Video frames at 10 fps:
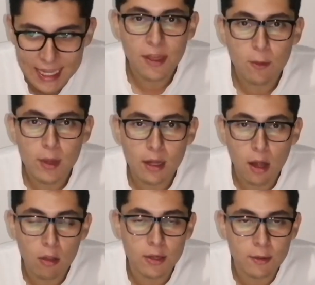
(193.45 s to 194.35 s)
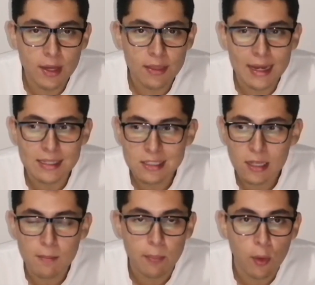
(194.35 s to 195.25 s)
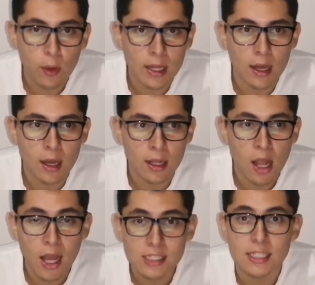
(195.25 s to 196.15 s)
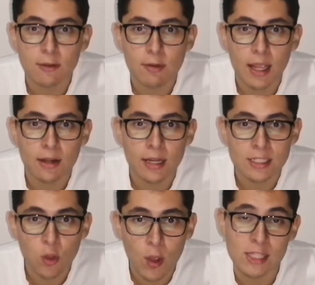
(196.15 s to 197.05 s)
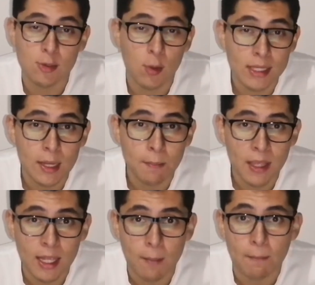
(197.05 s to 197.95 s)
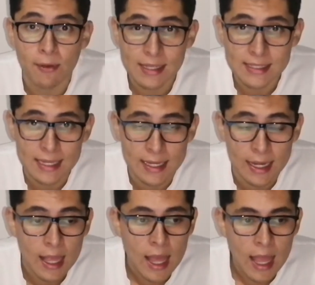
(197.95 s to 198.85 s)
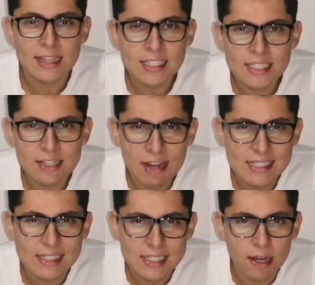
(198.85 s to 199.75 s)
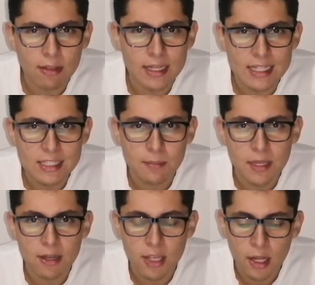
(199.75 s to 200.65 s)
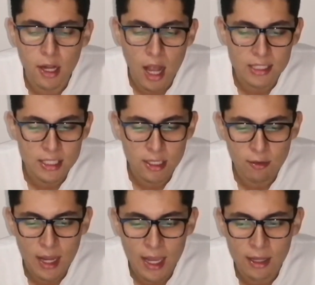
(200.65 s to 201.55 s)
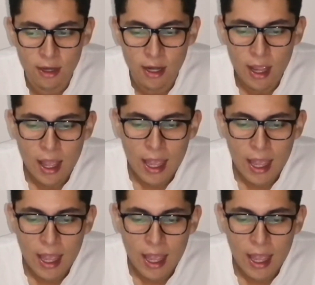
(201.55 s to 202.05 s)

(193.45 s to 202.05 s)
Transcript: I think we can all agree that at some point a content creator is going to end up being a president, and it doesn't necessarily need to be a young content creator.